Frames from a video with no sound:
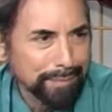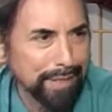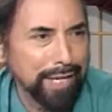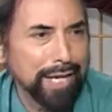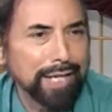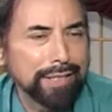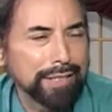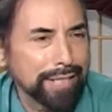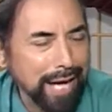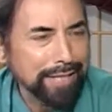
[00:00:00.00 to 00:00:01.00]
And
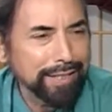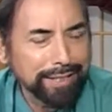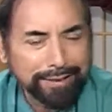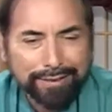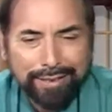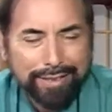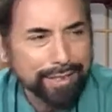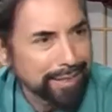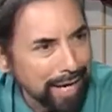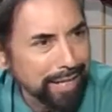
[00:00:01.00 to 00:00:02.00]
that is the
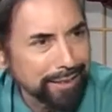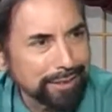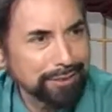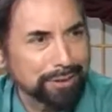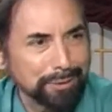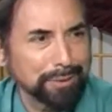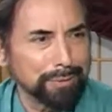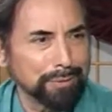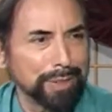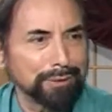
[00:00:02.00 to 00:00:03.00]
day that Yeshua
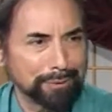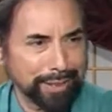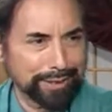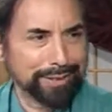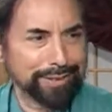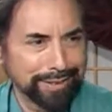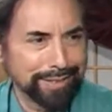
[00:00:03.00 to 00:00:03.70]
resurrected.